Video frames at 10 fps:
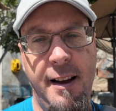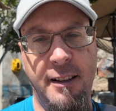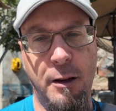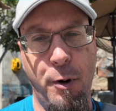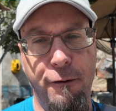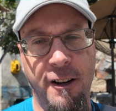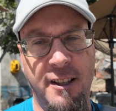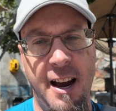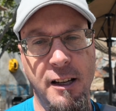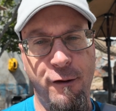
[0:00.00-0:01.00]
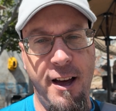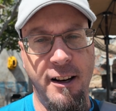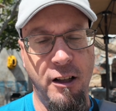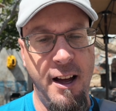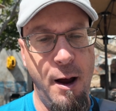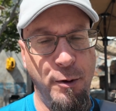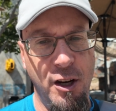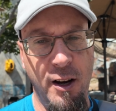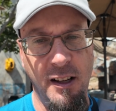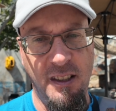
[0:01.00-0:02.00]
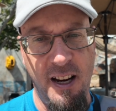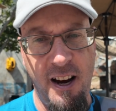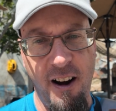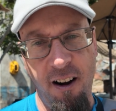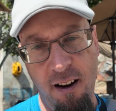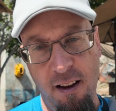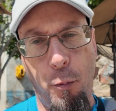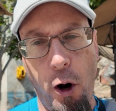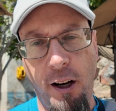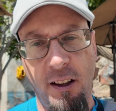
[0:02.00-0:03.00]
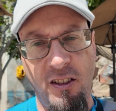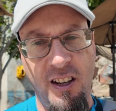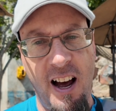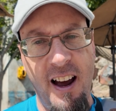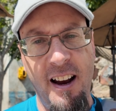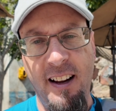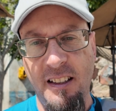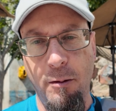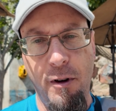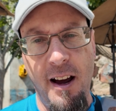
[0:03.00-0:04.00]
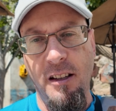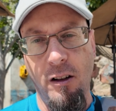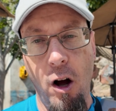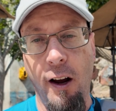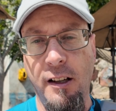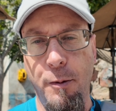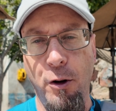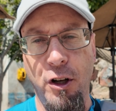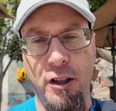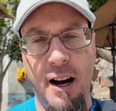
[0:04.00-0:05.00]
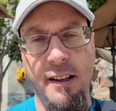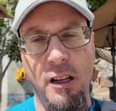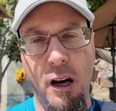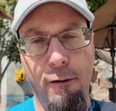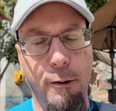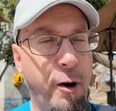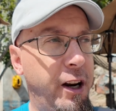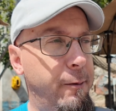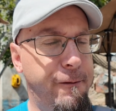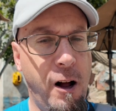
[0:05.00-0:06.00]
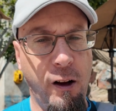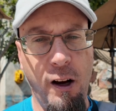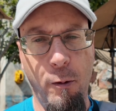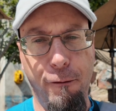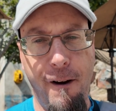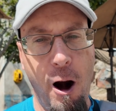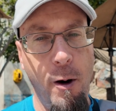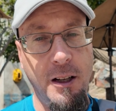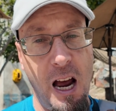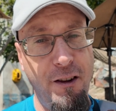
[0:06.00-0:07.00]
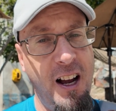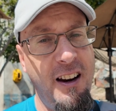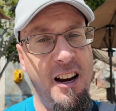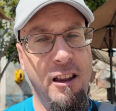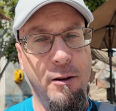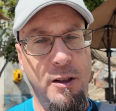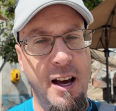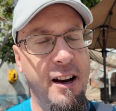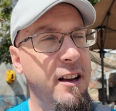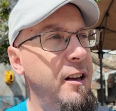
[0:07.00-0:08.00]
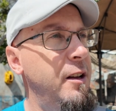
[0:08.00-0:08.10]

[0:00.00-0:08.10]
It's the perfect size for that clamp, so you can sit here, point it at the sky, and get some nice long exposure shots of the Millennium Falcon with fireworks. I haven't gotten any of those yet.